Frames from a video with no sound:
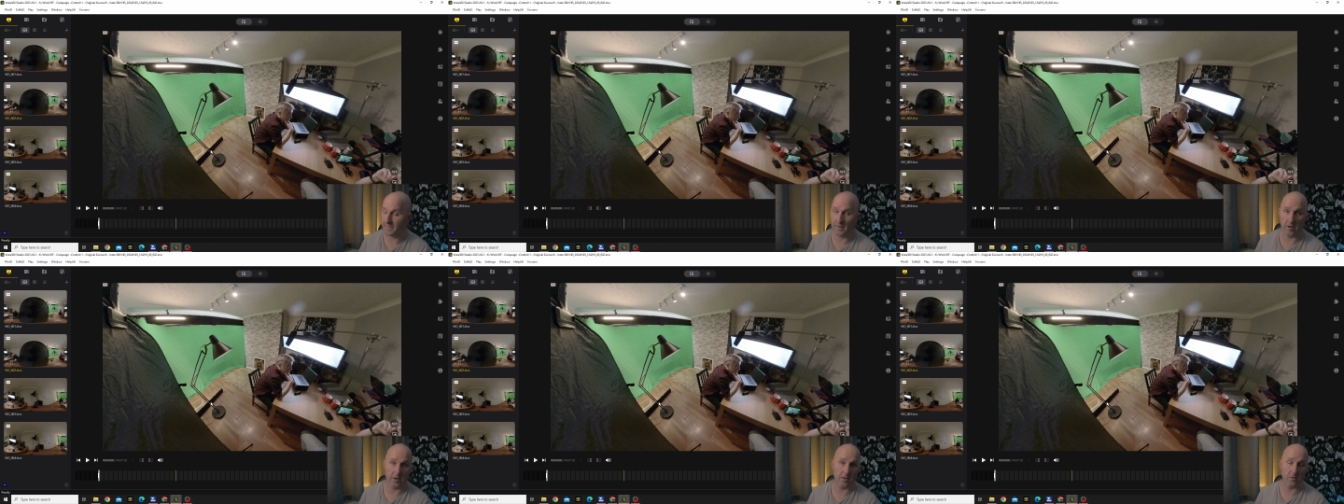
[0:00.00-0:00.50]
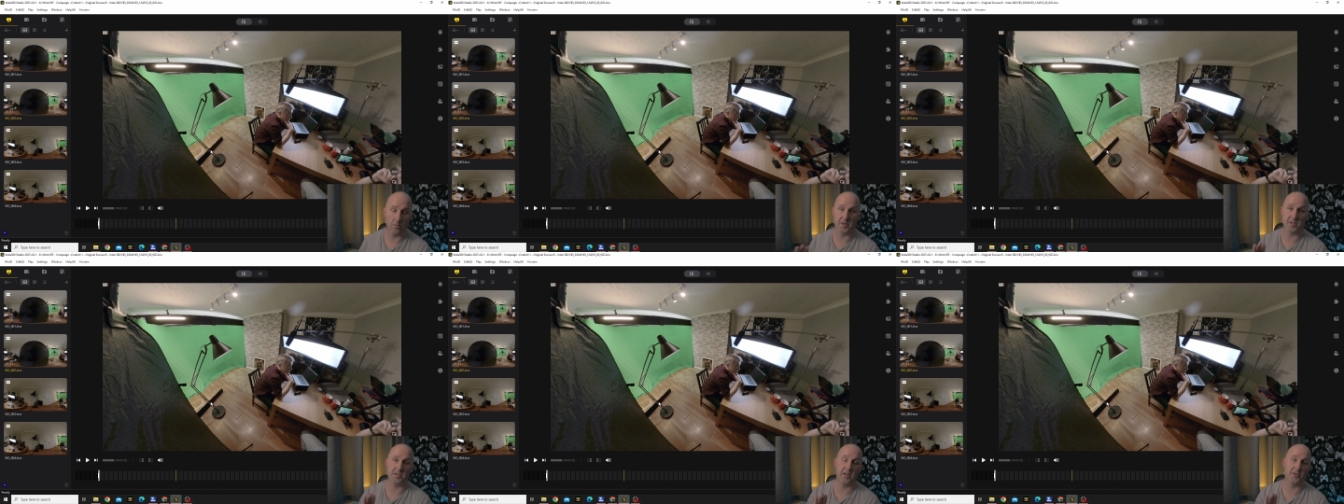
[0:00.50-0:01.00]
foil, we're
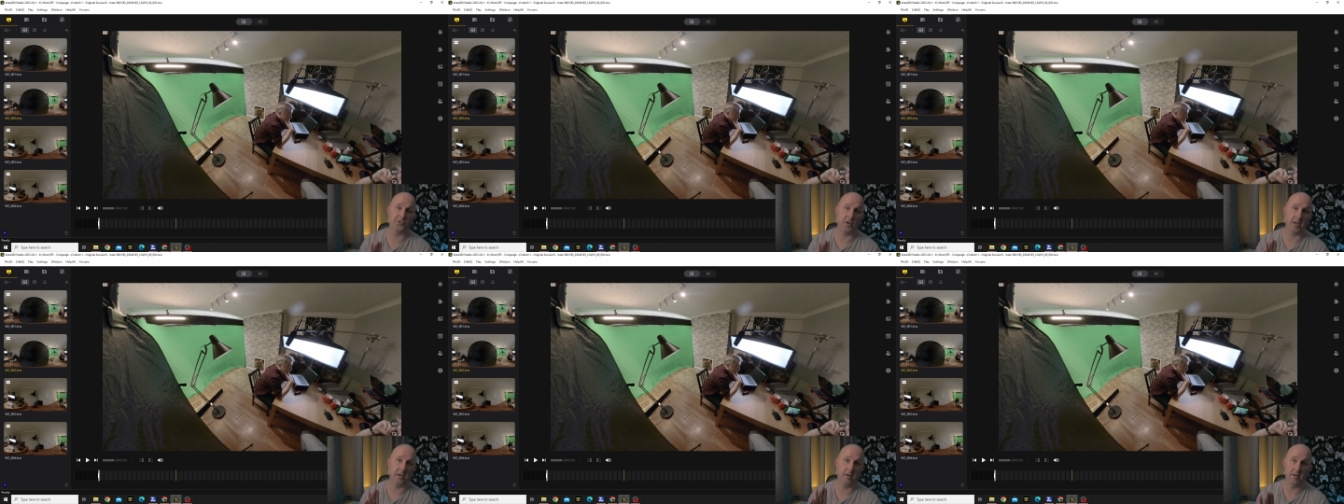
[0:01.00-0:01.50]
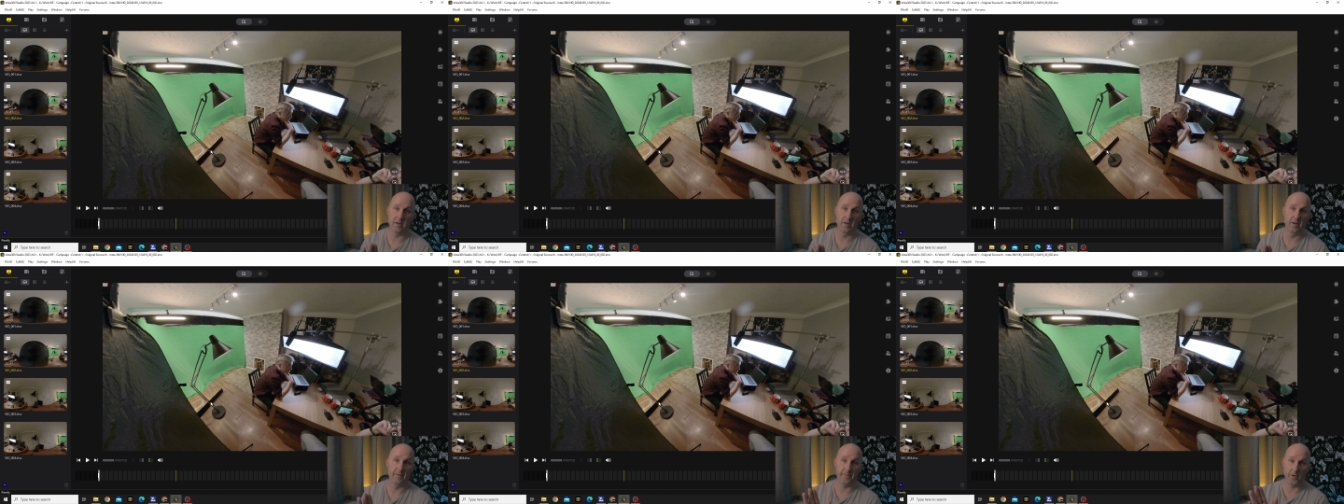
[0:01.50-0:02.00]
just literally
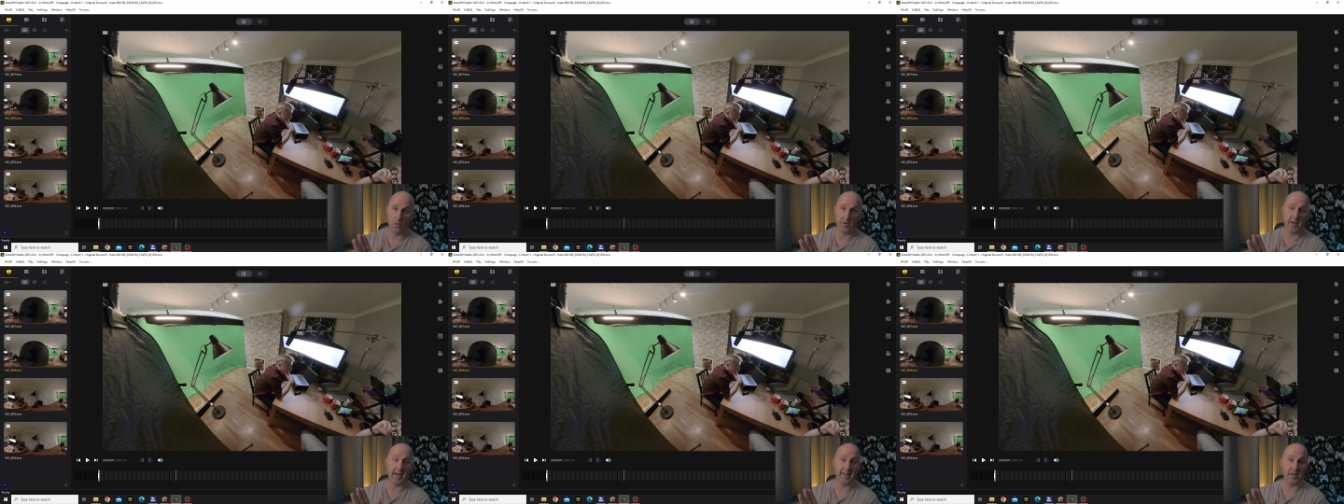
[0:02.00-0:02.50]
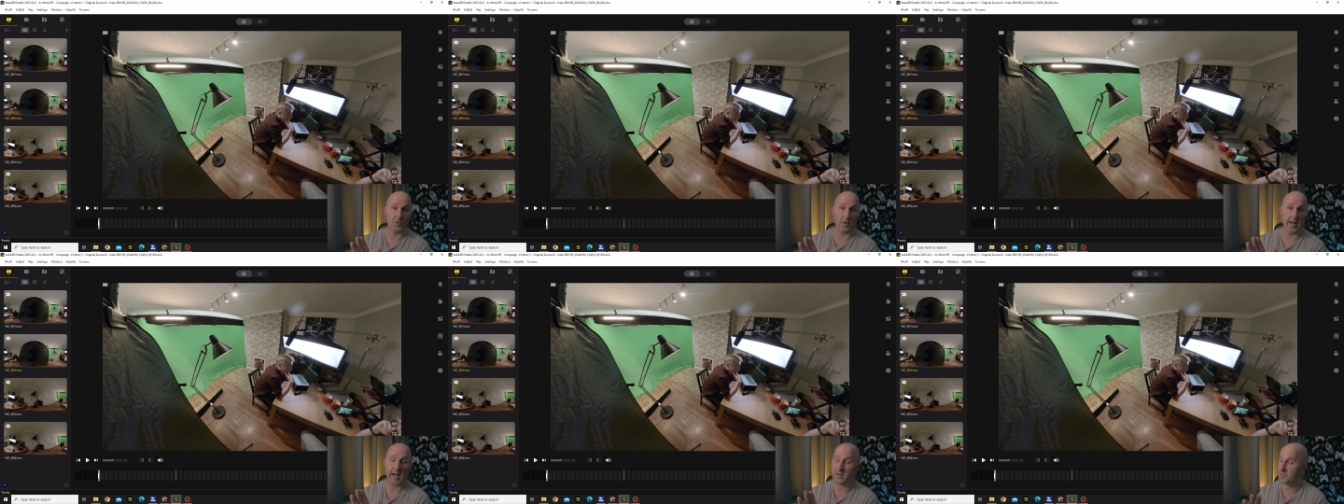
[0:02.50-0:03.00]
folding that into an
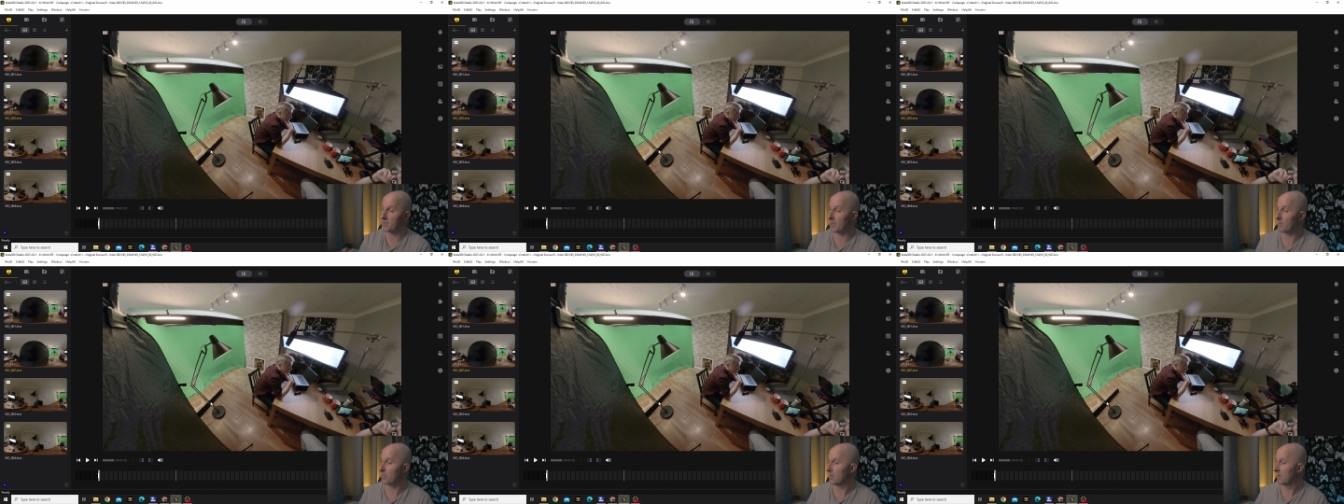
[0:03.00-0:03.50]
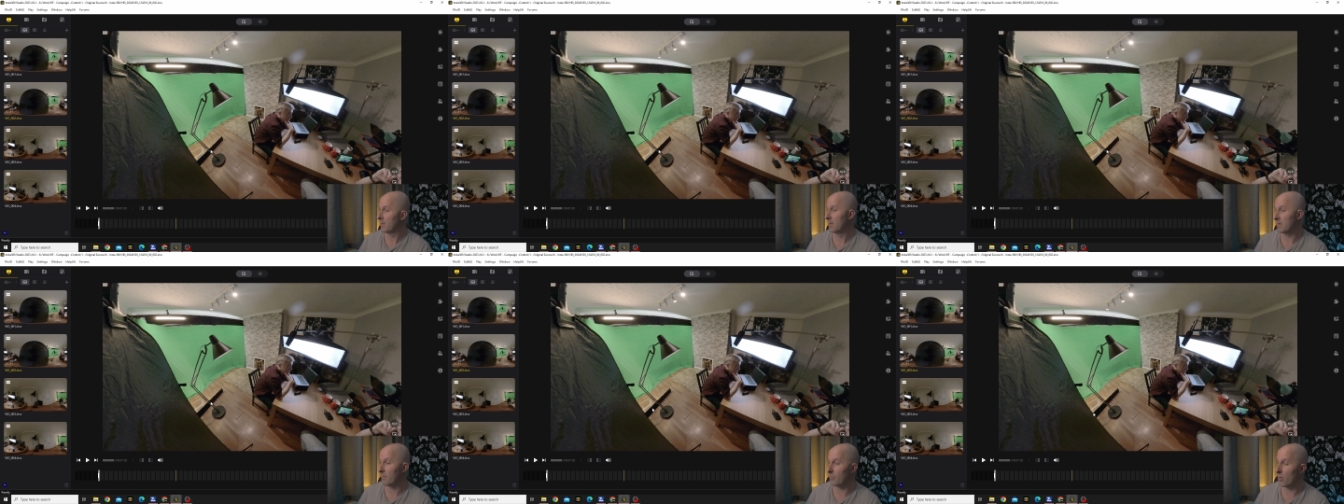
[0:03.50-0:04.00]
L shape
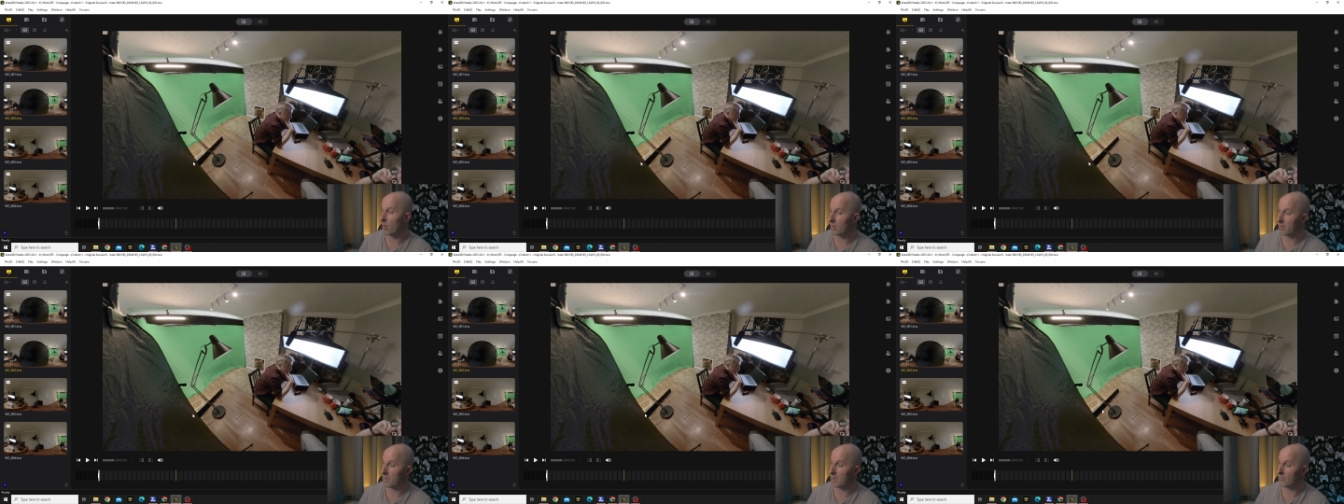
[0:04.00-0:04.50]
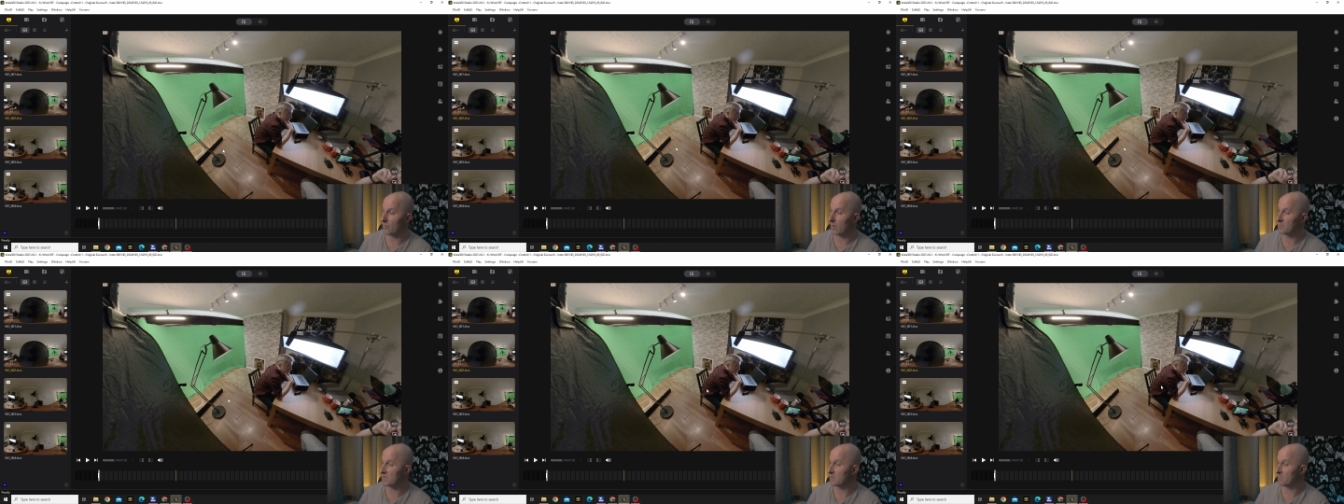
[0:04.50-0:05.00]
to block it
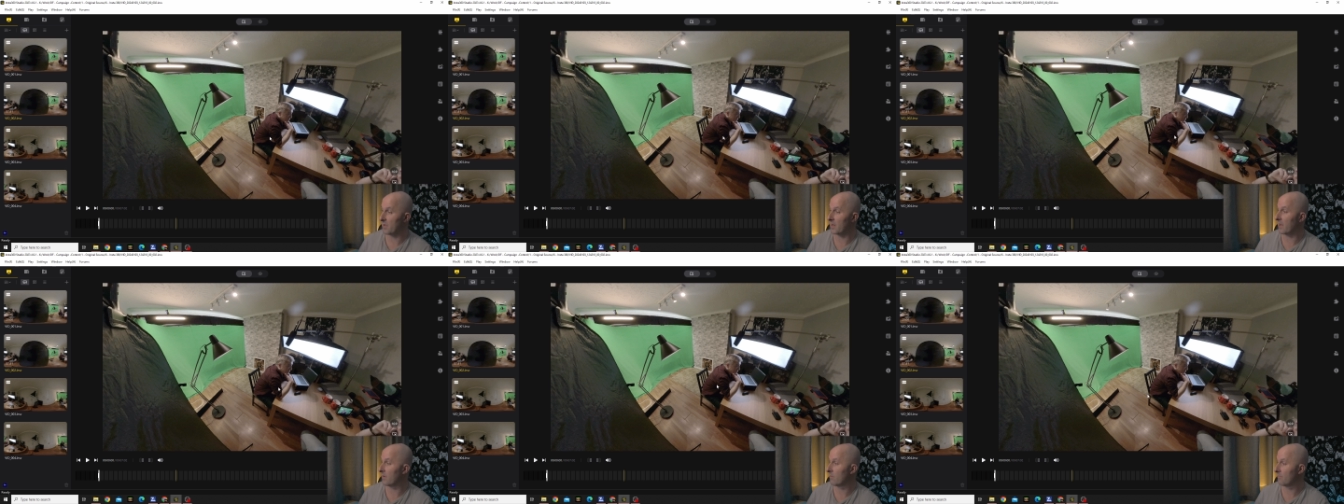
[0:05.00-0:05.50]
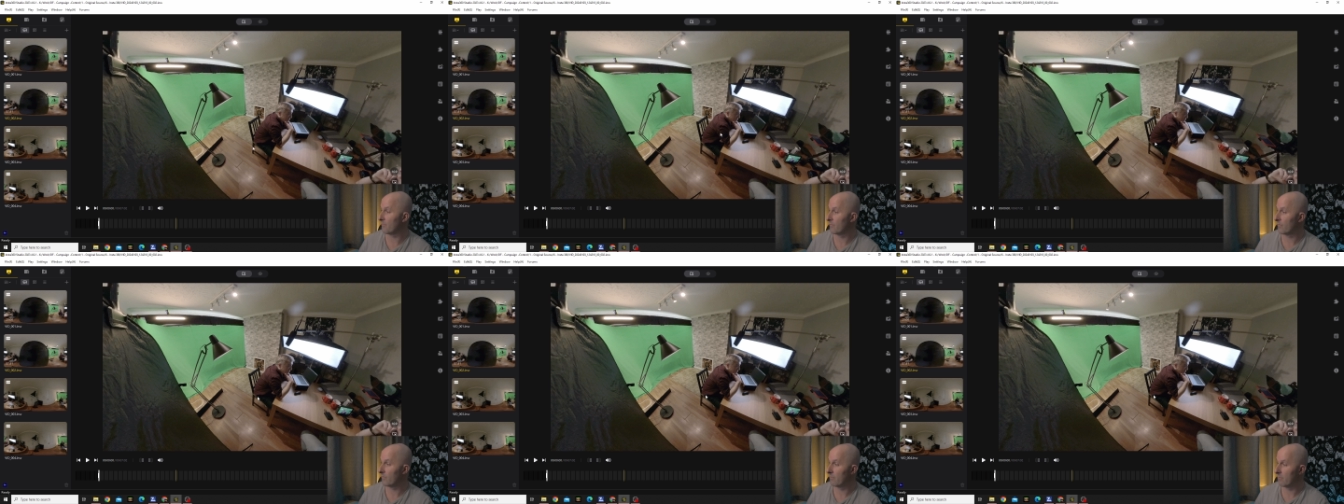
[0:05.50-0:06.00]
from spilling
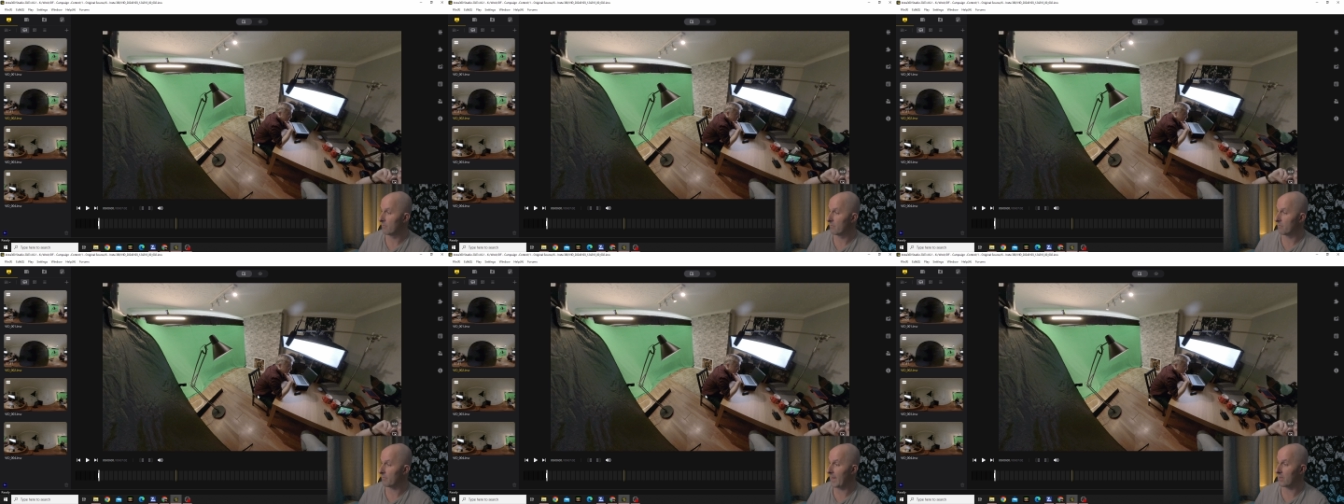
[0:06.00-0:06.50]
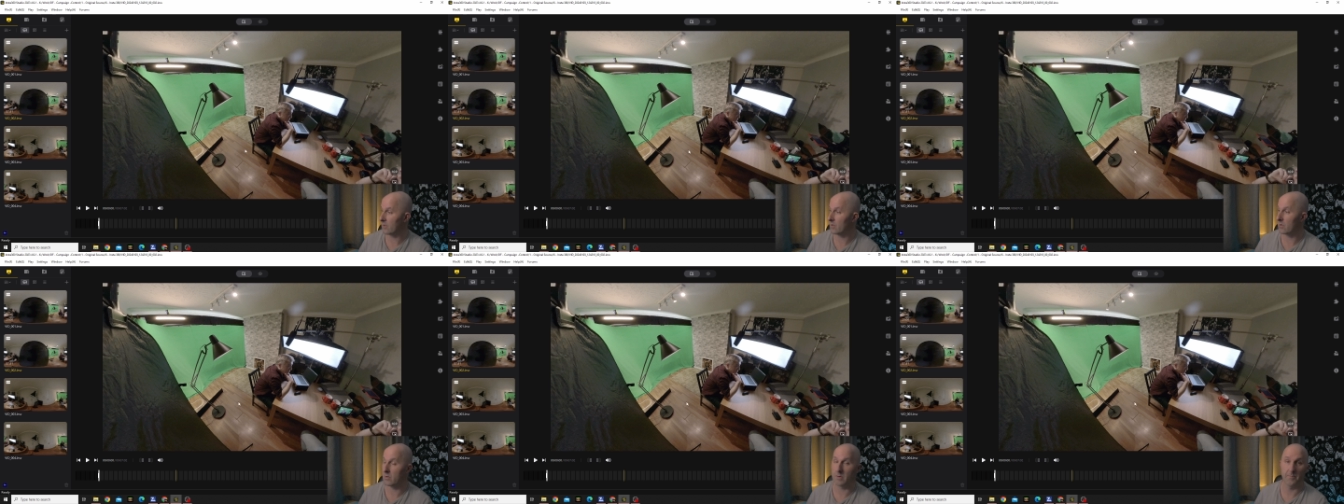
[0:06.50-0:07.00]
back
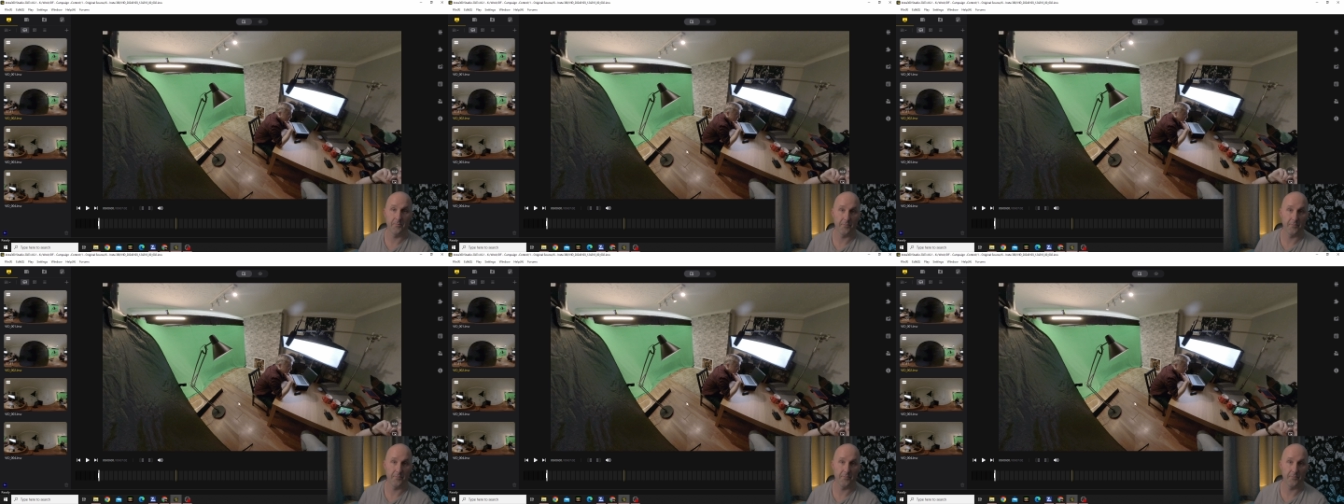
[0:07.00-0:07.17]
here